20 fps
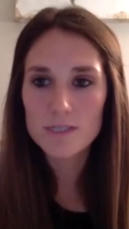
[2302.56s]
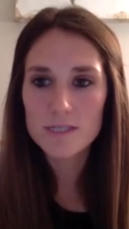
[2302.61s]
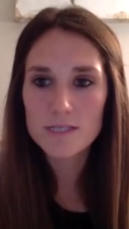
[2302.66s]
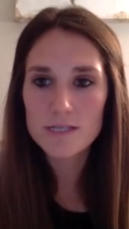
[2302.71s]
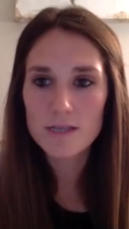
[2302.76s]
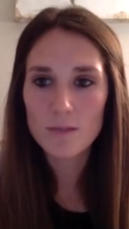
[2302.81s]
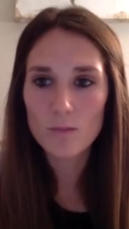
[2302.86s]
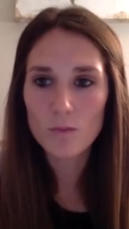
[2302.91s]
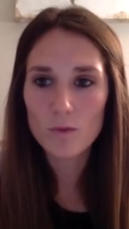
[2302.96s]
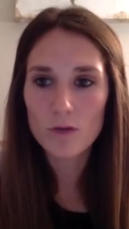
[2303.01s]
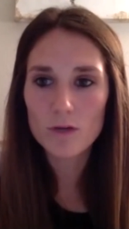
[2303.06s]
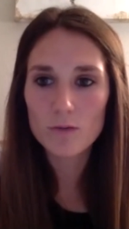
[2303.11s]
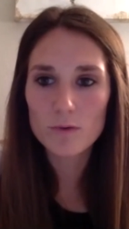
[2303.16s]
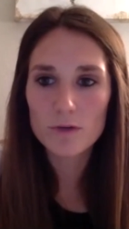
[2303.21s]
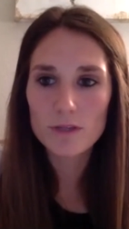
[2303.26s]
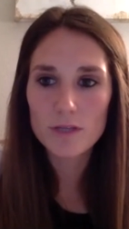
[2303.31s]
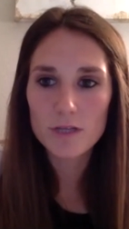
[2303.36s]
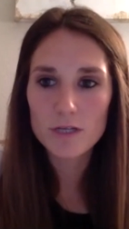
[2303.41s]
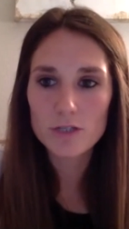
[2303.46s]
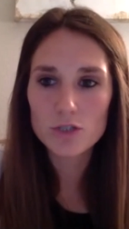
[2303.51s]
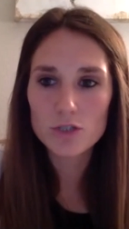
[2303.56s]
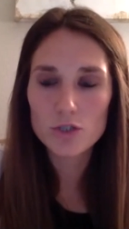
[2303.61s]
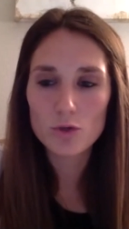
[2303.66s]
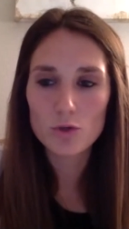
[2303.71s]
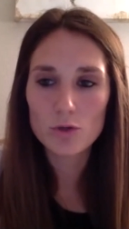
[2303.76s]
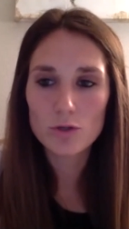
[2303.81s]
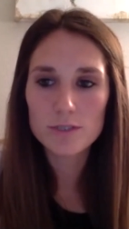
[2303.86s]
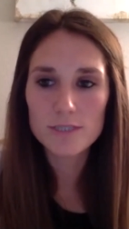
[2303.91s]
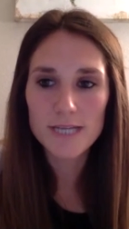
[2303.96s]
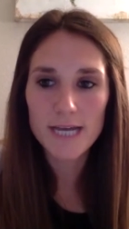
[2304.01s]
someone with
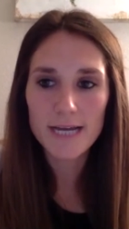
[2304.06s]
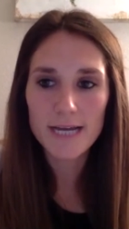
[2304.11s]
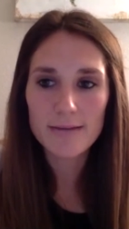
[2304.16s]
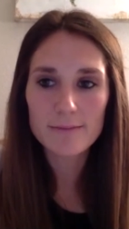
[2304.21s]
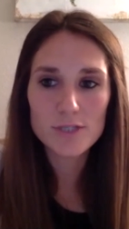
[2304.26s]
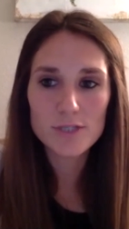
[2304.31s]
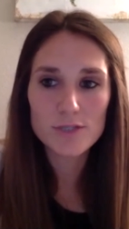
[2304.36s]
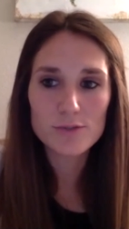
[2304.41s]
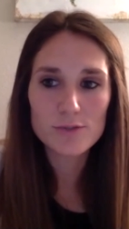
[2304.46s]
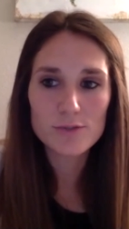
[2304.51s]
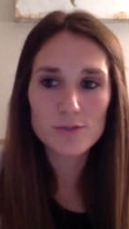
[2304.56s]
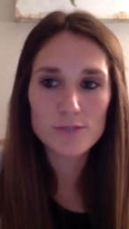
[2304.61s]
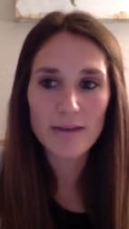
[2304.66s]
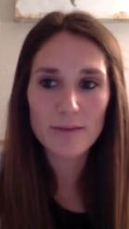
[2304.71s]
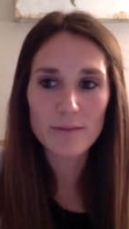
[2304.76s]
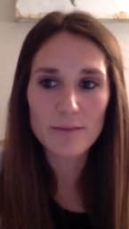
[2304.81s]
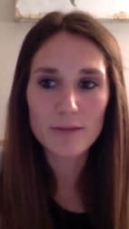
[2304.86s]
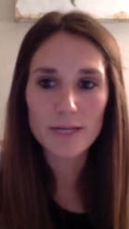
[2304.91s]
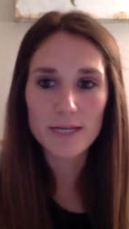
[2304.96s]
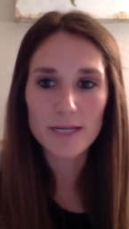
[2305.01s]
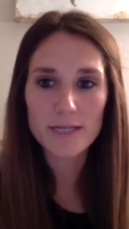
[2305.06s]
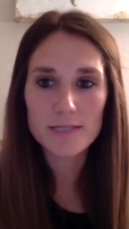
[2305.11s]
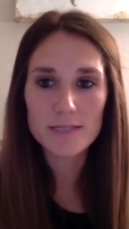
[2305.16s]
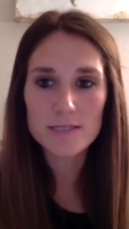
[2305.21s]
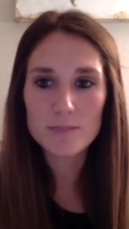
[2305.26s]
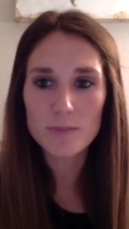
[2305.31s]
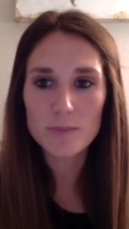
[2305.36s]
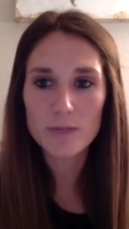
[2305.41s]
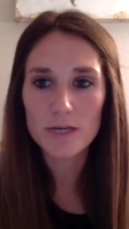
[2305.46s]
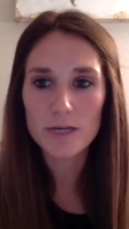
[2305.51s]
controlled type 2 diabetes
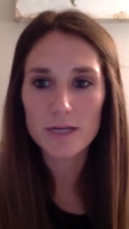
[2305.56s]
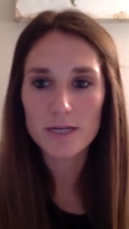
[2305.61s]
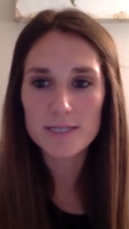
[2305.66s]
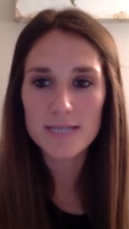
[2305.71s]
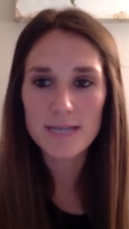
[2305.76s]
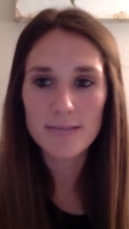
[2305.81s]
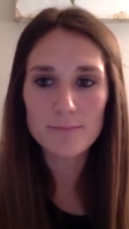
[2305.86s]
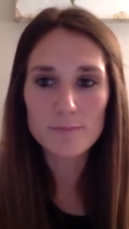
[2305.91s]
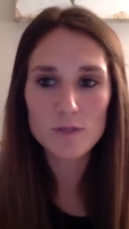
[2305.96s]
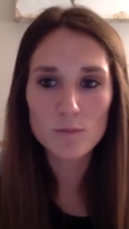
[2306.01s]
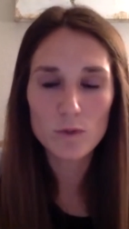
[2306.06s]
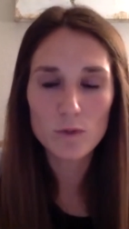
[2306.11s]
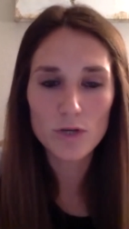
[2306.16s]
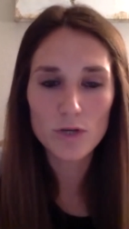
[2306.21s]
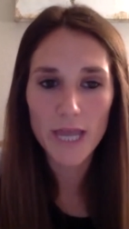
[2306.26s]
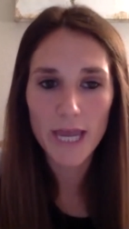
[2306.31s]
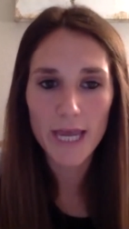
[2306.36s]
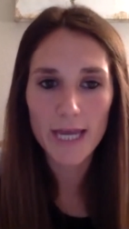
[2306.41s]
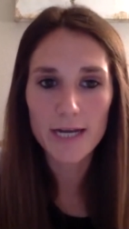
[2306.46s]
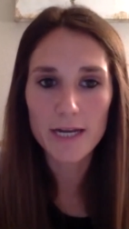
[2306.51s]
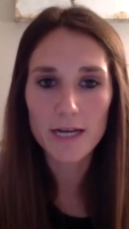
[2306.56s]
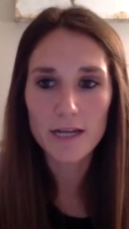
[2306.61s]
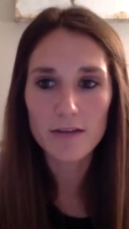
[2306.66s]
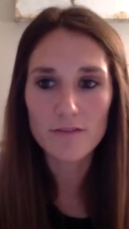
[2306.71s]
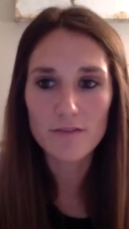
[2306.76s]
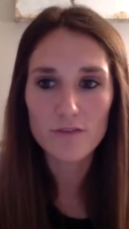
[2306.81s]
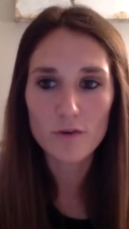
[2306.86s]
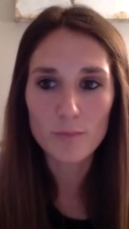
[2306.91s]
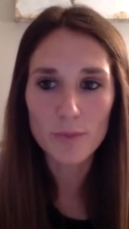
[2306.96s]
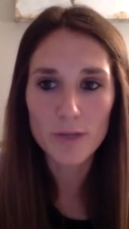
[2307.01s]
be an acceptable
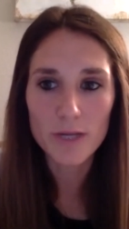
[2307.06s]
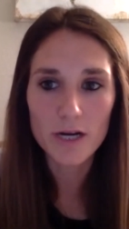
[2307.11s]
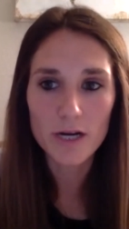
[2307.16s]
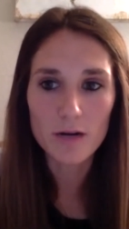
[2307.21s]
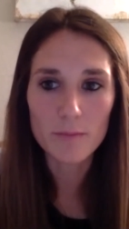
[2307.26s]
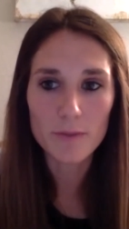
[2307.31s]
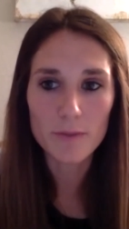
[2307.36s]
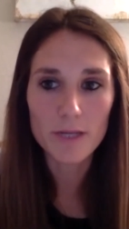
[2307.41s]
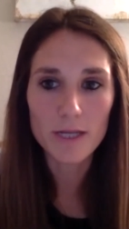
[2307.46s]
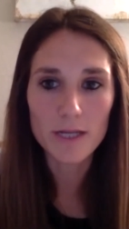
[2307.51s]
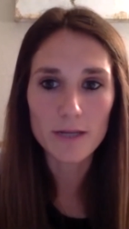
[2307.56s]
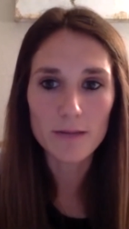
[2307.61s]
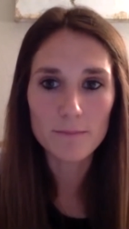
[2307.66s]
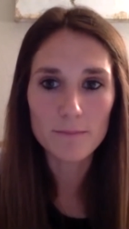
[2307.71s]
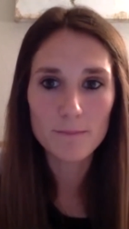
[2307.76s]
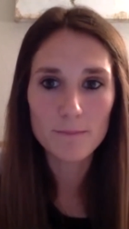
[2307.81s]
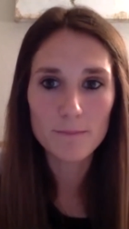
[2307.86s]
candidate for PRP?